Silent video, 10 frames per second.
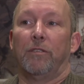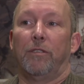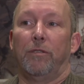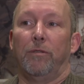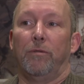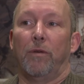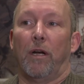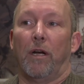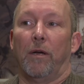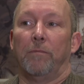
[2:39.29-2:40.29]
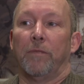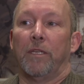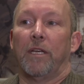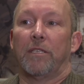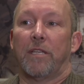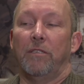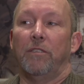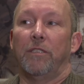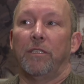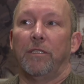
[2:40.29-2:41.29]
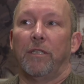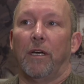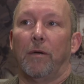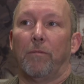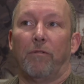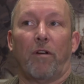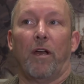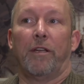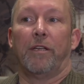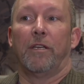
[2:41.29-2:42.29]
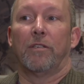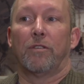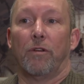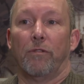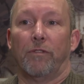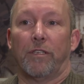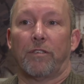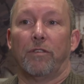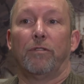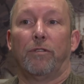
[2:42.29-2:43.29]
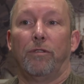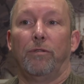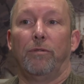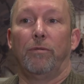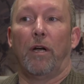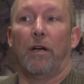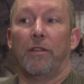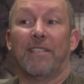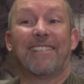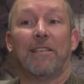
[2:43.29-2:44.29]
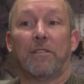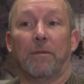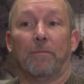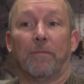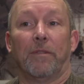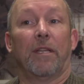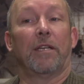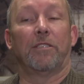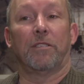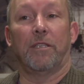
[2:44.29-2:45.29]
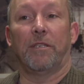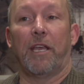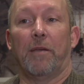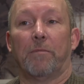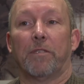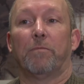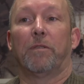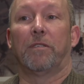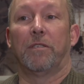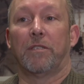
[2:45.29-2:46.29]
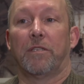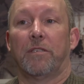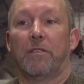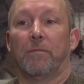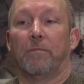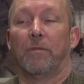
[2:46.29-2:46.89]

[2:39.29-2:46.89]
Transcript: to uh, essentially uh, provide service to uh, the system, not just their campus, but to the system.